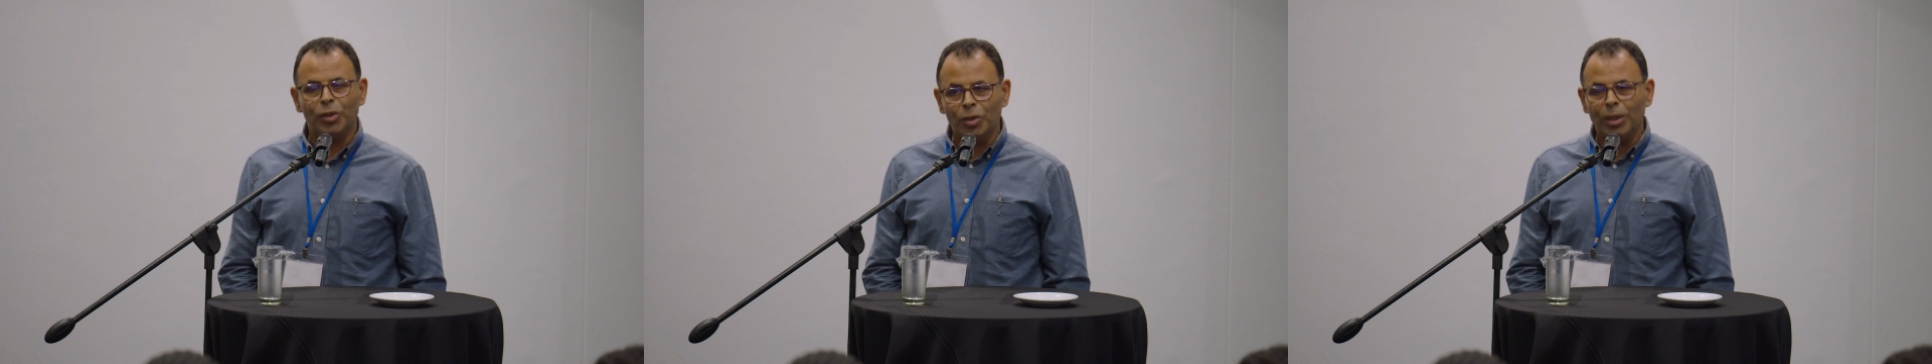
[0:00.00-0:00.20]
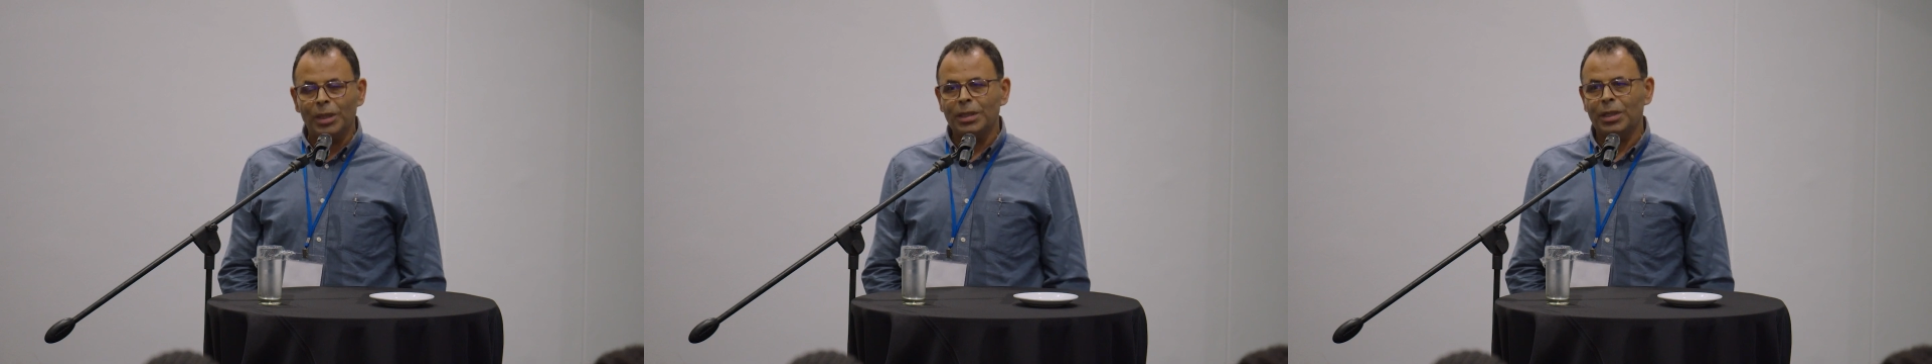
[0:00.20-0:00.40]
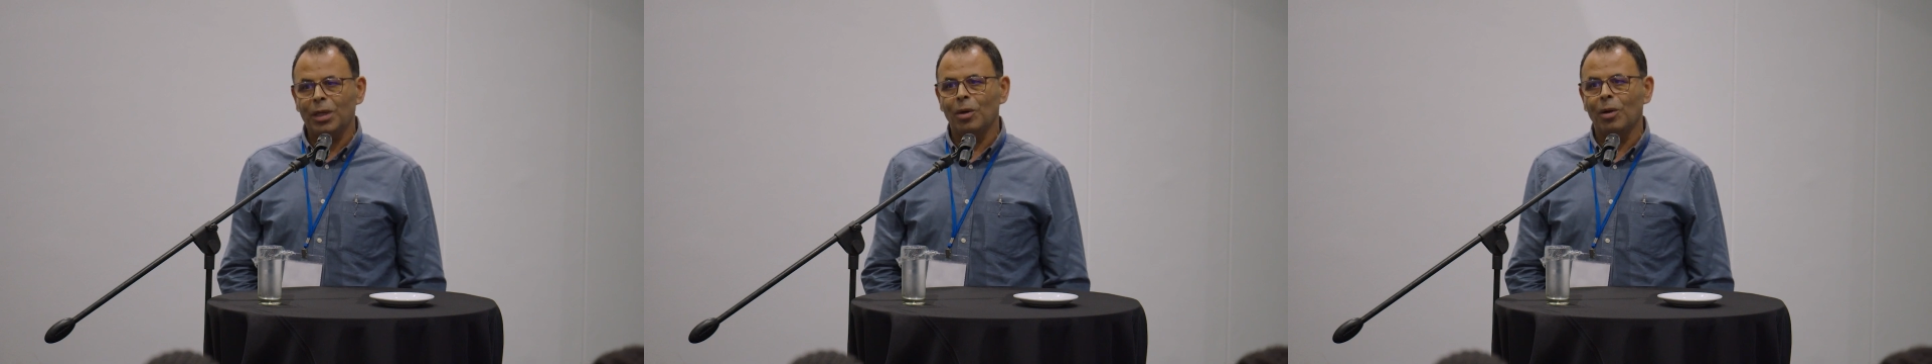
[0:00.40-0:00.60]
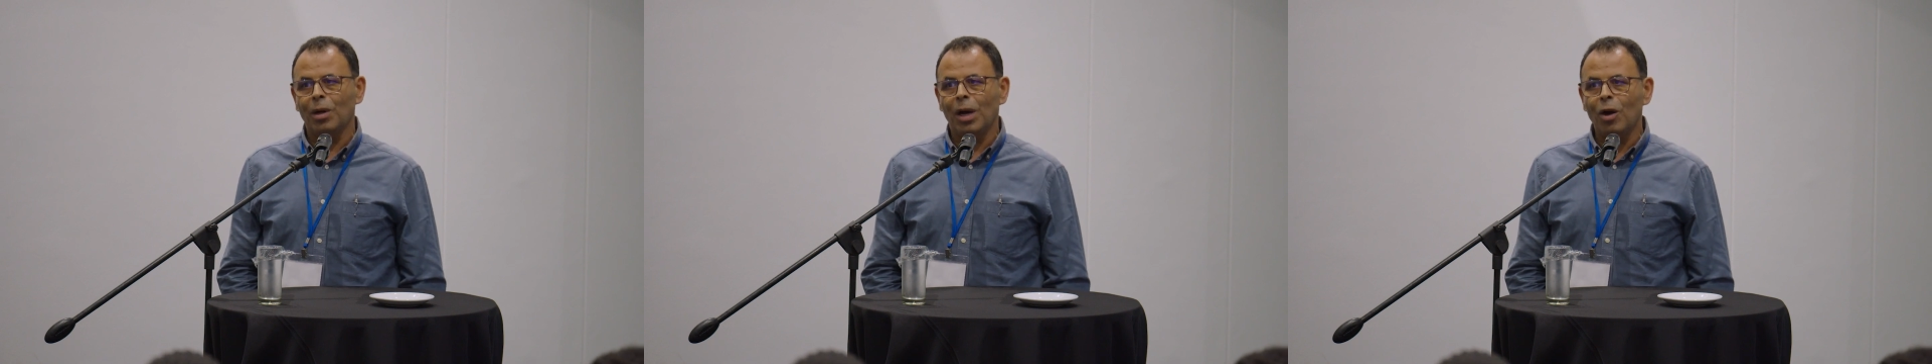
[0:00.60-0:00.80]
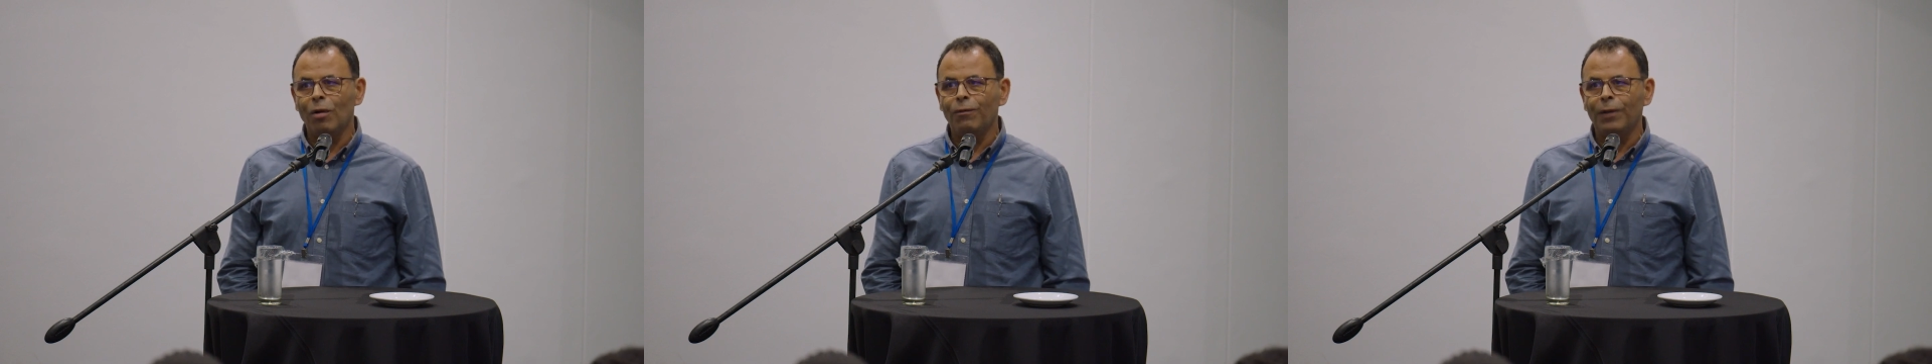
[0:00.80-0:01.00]
do it, so
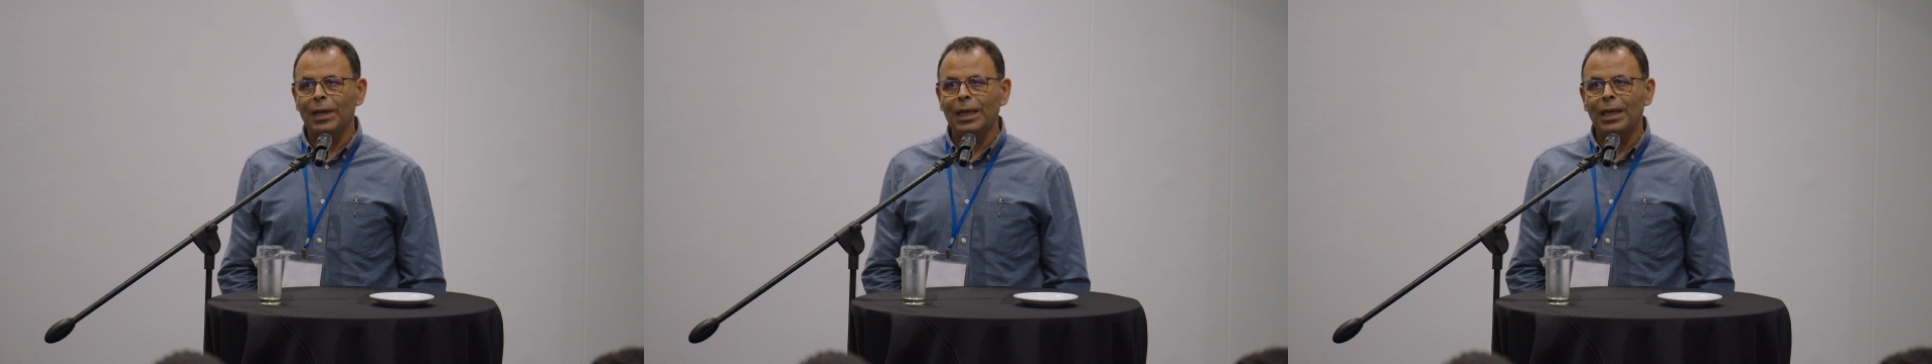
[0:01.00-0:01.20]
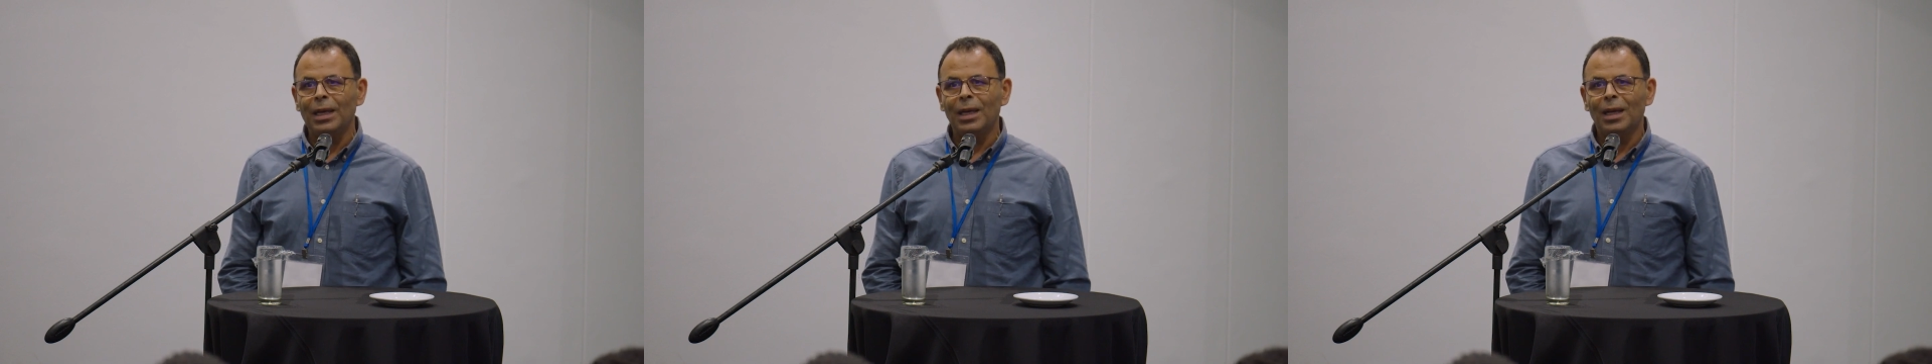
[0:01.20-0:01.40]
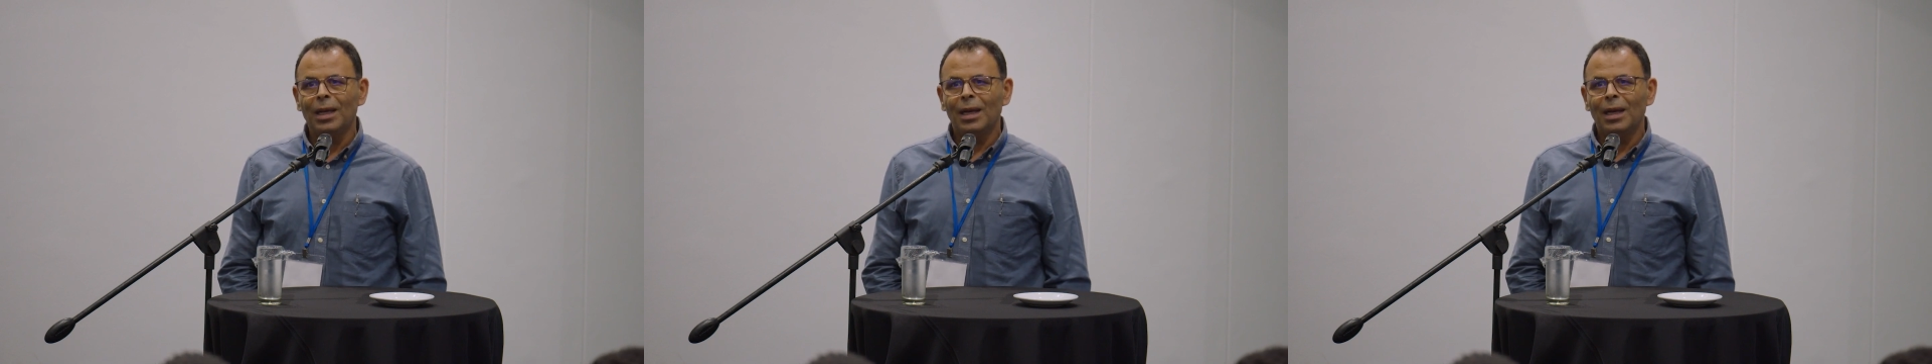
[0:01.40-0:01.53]
hopefully,